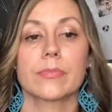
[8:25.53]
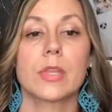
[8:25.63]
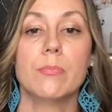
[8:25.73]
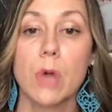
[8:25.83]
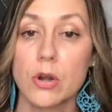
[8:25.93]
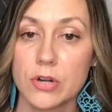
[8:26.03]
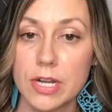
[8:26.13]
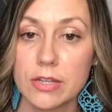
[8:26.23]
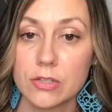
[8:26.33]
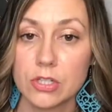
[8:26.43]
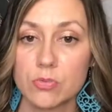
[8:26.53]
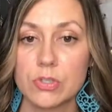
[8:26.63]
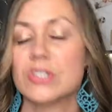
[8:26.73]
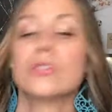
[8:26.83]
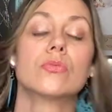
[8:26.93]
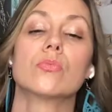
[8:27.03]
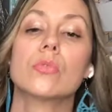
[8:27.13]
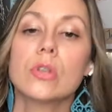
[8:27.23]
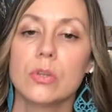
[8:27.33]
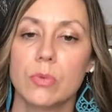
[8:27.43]
Modern English, which is
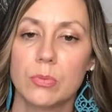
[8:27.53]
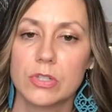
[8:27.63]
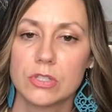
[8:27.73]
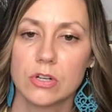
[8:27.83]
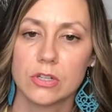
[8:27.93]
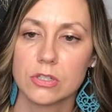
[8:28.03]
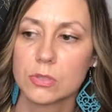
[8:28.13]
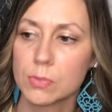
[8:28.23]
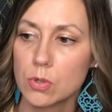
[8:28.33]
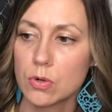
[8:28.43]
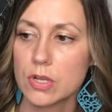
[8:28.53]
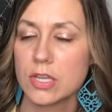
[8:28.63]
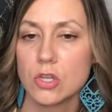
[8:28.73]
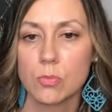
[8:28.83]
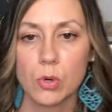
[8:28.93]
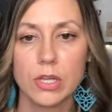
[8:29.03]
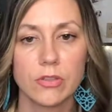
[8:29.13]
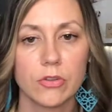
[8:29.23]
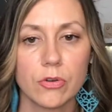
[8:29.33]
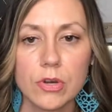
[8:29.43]
really when we started exploring, and you bring in
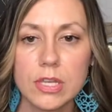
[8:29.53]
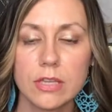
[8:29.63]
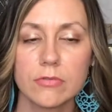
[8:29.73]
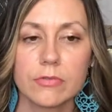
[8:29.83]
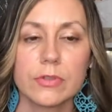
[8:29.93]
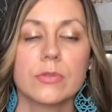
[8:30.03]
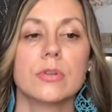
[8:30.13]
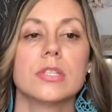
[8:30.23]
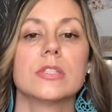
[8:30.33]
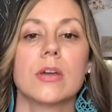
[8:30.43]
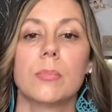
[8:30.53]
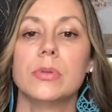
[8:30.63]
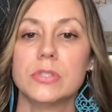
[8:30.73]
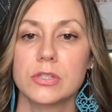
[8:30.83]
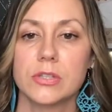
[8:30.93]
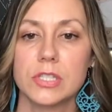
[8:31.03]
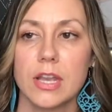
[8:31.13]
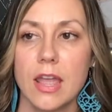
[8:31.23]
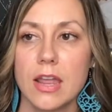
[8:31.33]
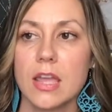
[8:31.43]
the Greek influence up until
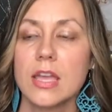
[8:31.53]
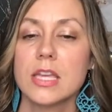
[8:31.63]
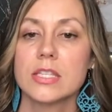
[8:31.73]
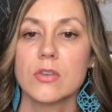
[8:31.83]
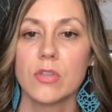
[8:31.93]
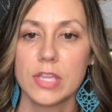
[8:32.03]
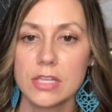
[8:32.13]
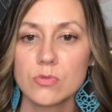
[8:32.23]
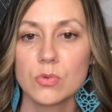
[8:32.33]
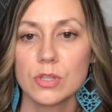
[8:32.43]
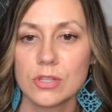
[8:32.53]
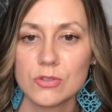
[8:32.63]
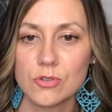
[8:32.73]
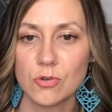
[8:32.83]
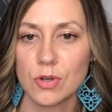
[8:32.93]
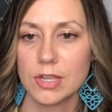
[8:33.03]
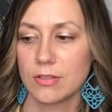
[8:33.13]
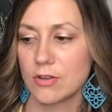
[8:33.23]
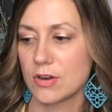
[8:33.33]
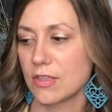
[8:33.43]
today. So the kids really enjoy
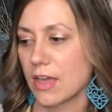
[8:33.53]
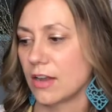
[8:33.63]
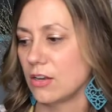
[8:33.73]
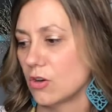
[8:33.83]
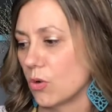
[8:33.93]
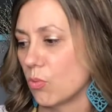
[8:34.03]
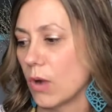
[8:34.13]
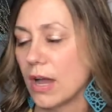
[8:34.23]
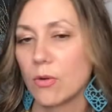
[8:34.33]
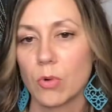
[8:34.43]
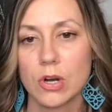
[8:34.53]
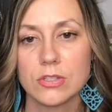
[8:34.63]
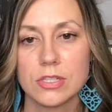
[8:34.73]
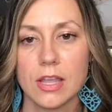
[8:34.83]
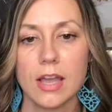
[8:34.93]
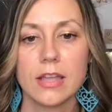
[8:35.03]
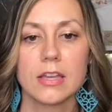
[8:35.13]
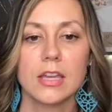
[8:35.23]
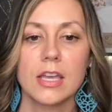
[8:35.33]
learning that, why words like